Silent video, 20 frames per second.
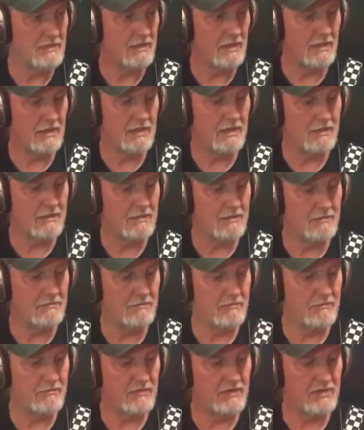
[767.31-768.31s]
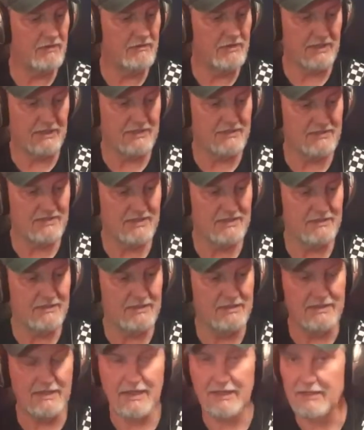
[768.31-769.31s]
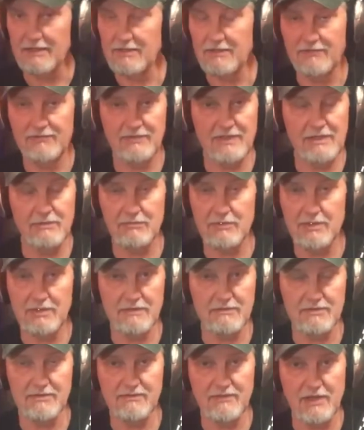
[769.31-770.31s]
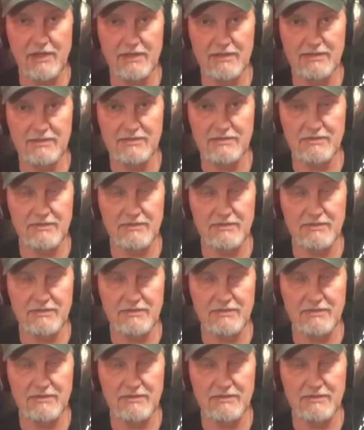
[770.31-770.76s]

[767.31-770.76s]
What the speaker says: Like I said, the neck and the fretwork was flawless.